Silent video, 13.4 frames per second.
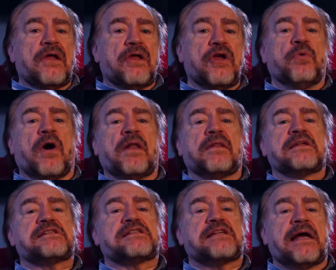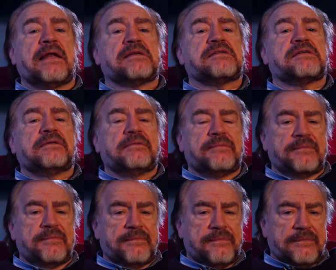You want the scent?
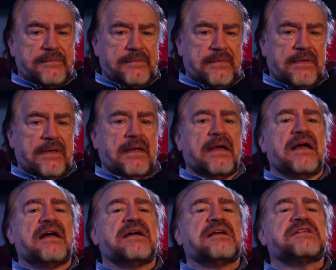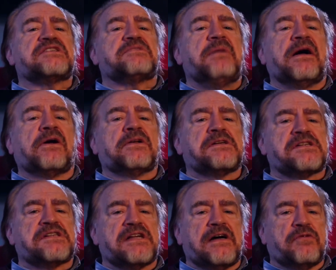Smell
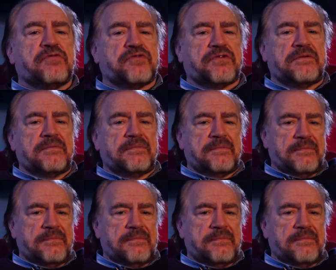yourself.